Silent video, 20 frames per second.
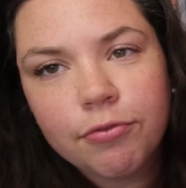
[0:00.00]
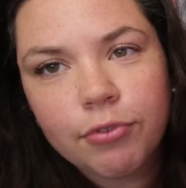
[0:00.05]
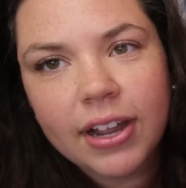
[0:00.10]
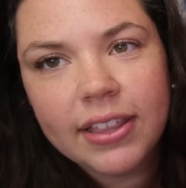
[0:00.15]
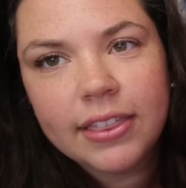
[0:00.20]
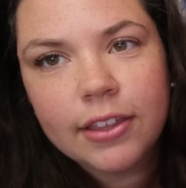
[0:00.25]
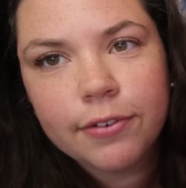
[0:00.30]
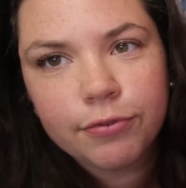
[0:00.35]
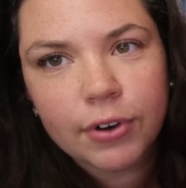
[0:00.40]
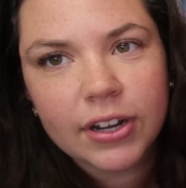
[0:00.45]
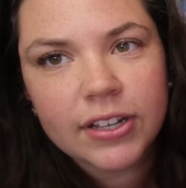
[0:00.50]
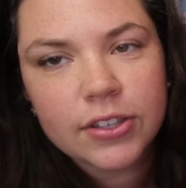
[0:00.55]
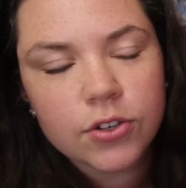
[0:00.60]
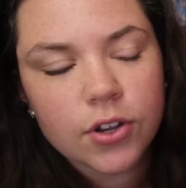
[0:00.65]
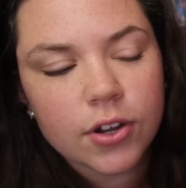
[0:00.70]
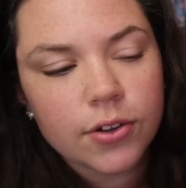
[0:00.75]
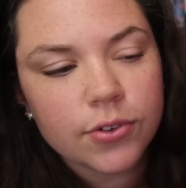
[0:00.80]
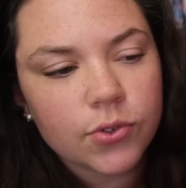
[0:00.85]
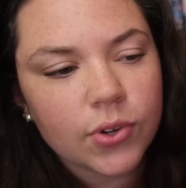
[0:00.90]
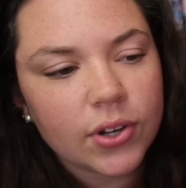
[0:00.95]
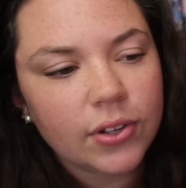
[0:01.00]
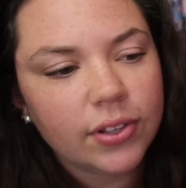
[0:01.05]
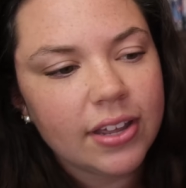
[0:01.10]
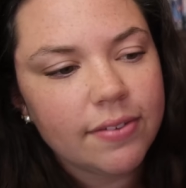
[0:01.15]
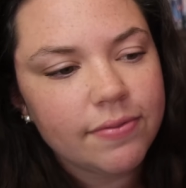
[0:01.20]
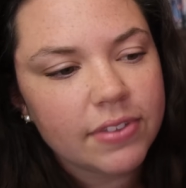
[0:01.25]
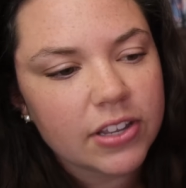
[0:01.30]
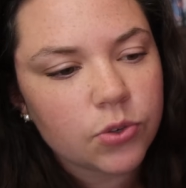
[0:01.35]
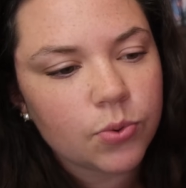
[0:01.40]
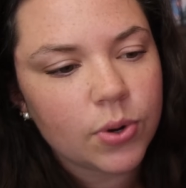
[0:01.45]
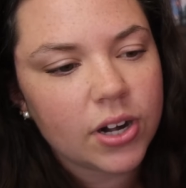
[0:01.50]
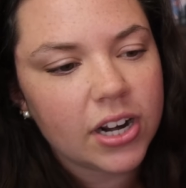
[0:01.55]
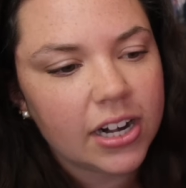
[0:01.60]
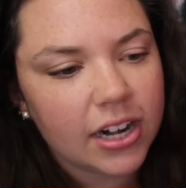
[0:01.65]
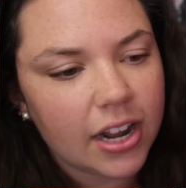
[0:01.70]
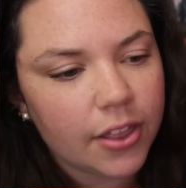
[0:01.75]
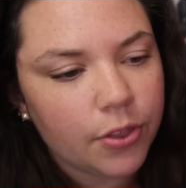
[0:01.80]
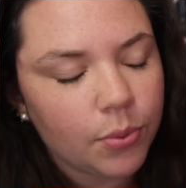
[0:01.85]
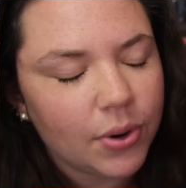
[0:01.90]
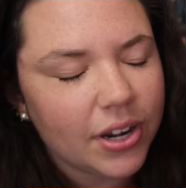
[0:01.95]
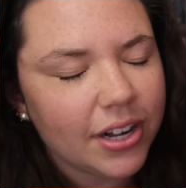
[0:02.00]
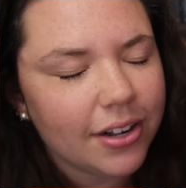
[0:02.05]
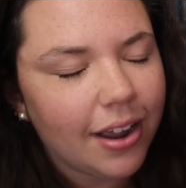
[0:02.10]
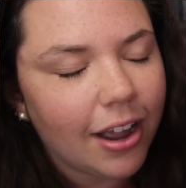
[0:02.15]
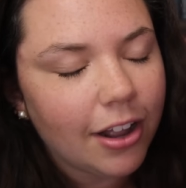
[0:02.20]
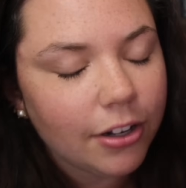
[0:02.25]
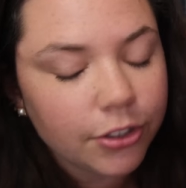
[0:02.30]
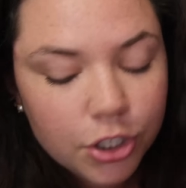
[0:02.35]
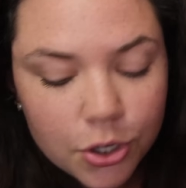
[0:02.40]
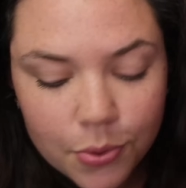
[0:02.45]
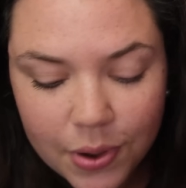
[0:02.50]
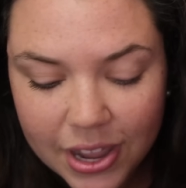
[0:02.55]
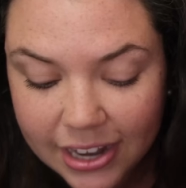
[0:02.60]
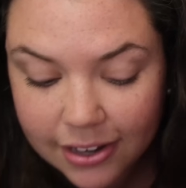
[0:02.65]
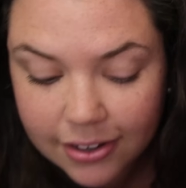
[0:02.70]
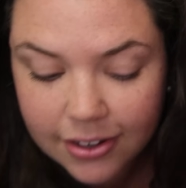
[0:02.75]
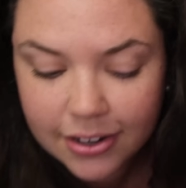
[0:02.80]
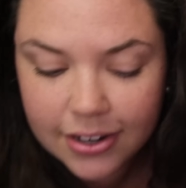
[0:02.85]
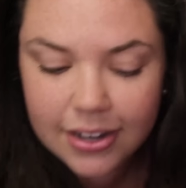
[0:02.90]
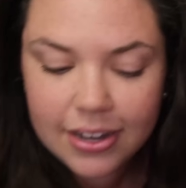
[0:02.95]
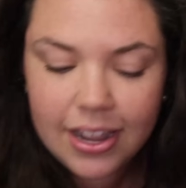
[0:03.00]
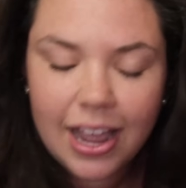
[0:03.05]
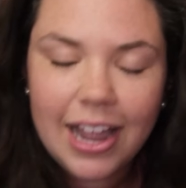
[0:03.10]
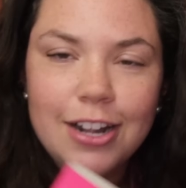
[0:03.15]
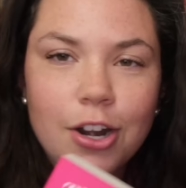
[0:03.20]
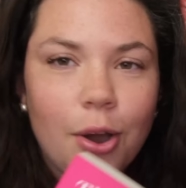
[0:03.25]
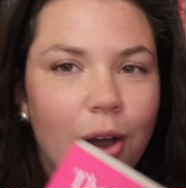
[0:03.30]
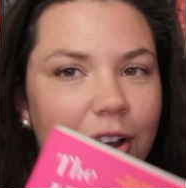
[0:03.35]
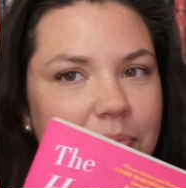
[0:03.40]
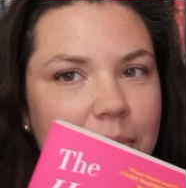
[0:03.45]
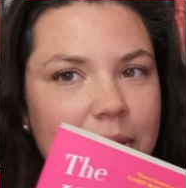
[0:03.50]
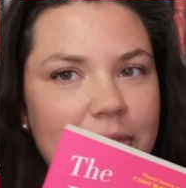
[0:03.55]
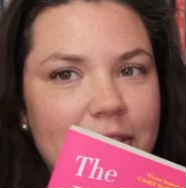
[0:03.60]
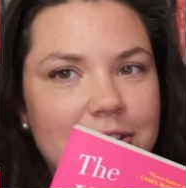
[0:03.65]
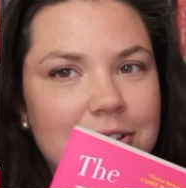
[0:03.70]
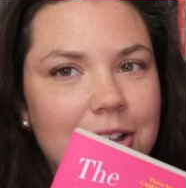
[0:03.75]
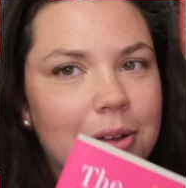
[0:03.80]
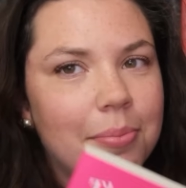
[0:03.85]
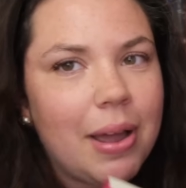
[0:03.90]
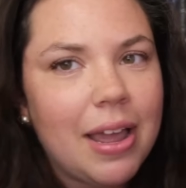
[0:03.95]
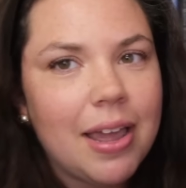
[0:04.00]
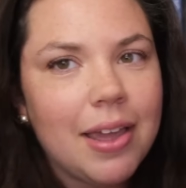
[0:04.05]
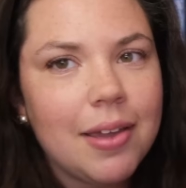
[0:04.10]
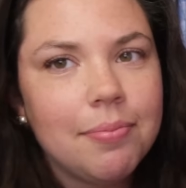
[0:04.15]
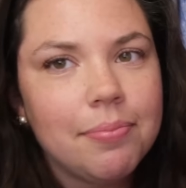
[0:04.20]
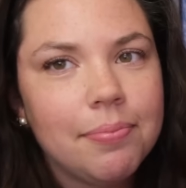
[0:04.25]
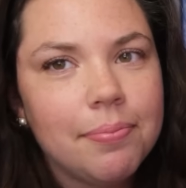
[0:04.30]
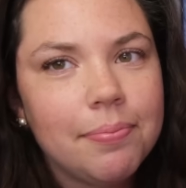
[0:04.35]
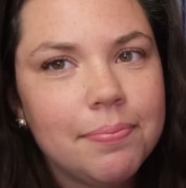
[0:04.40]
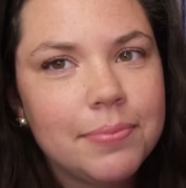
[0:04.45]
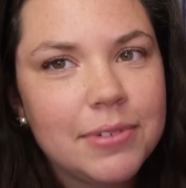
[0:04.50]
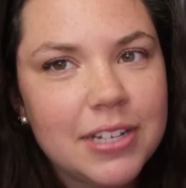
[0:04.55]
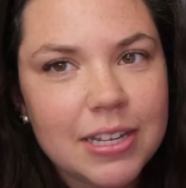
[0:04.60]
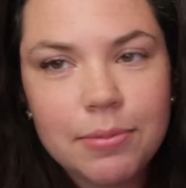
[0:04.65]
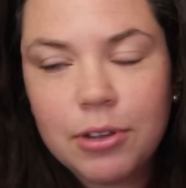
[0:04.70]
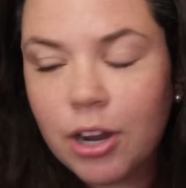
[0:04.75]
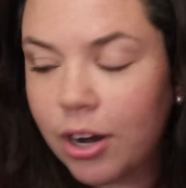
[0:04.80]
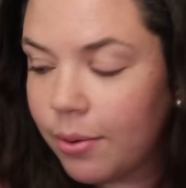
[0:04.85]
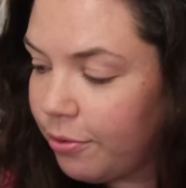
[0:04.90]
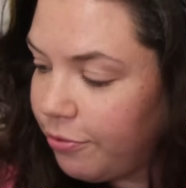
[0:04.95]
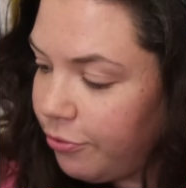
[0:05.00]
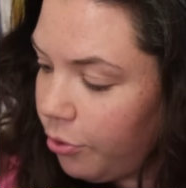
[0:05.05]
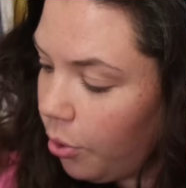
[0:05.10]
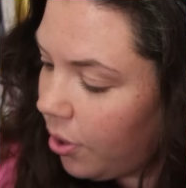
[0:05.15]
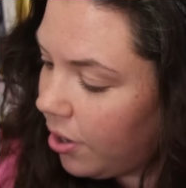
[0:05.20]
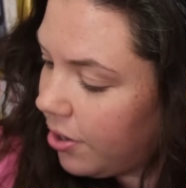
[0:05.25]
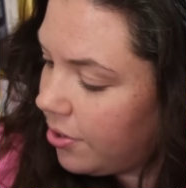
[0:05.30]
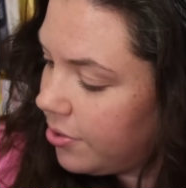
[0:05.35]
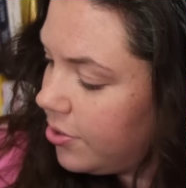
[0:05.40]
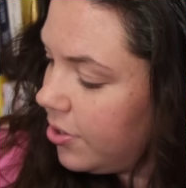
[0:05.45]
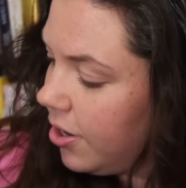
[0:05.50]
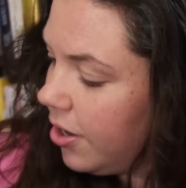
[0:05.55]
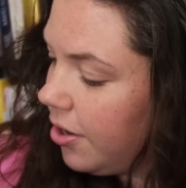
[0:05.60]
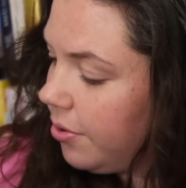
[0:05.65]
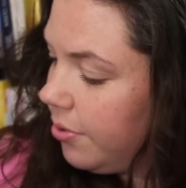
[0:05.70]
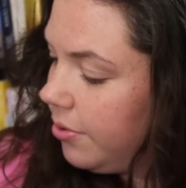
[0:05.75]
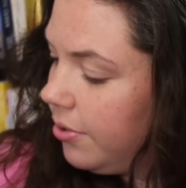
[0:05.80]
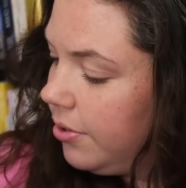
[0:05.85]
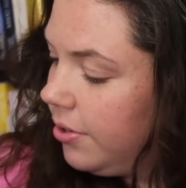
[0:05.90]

read The Friend Zone, so I only have this one and another one. I'll do it. I know I put this on my TBR before, so